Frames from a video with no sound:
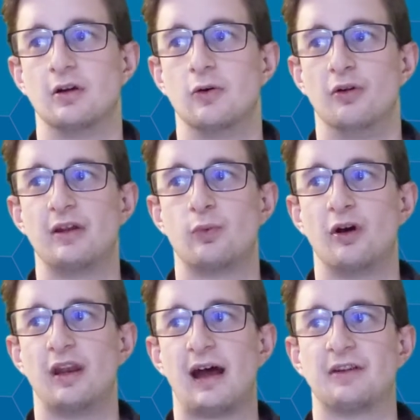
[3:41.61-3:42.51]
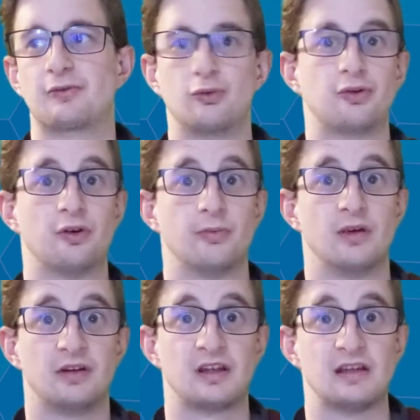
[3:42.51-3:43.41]
or they weren't as gruesome
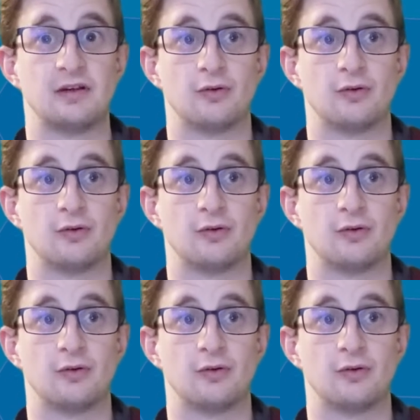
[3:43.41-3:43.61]
as he is,